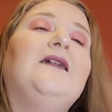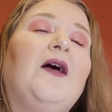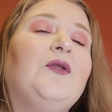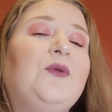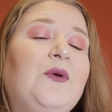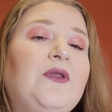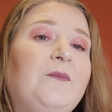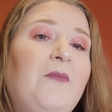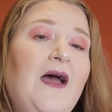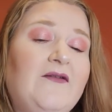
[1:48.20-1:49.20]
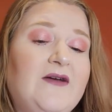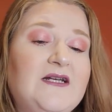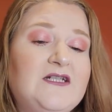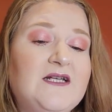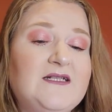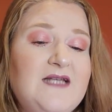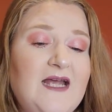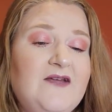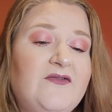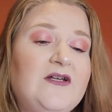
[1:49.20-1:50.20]
Now, through the marriage,
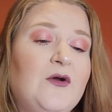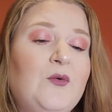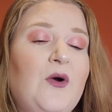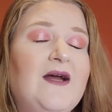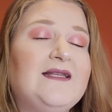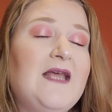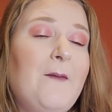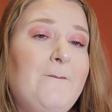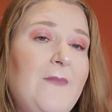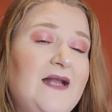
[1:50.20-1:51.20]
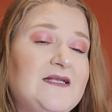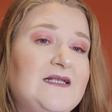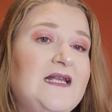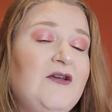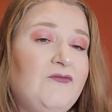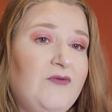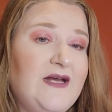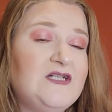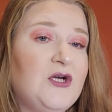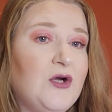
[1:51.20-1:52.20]
David acquired the immensely
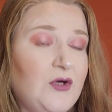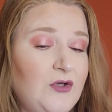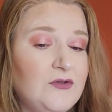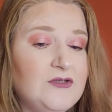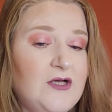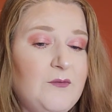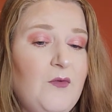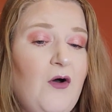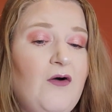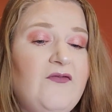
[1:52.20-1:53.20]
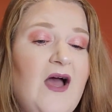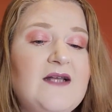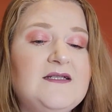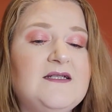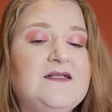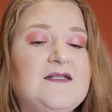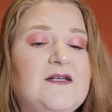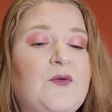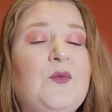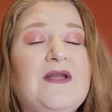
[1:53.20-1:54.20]
rich earldom of
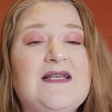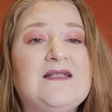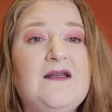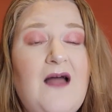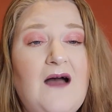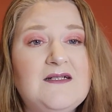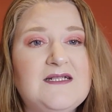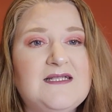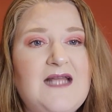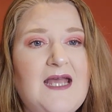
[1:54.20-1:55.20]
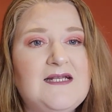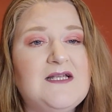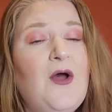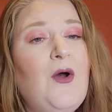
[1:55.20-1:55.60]
Huntingdon with its large estates